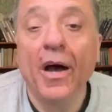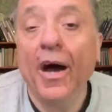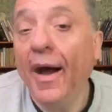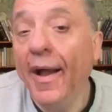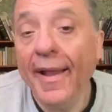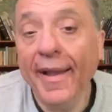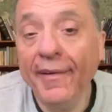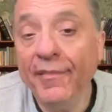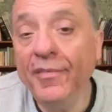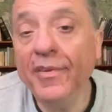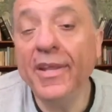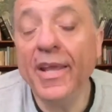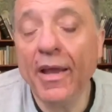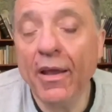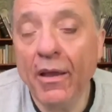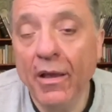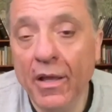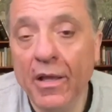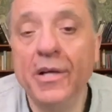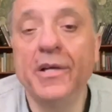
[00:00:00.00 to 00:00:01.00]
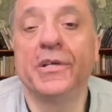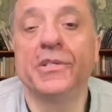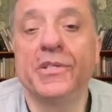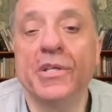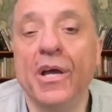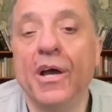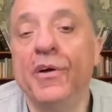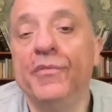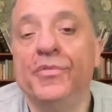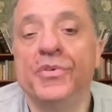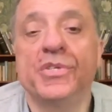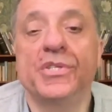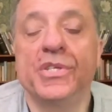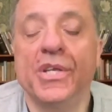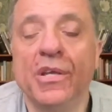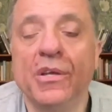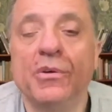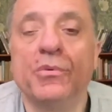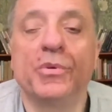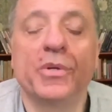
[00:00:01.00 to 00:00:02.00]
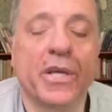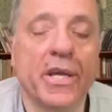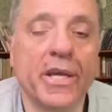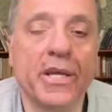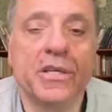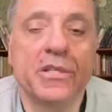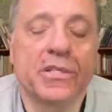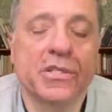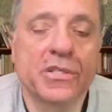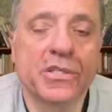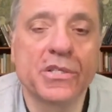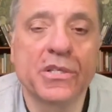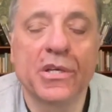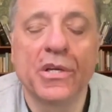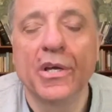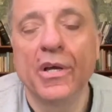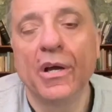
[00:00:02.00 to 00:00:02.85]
I haven't yet heard of a single case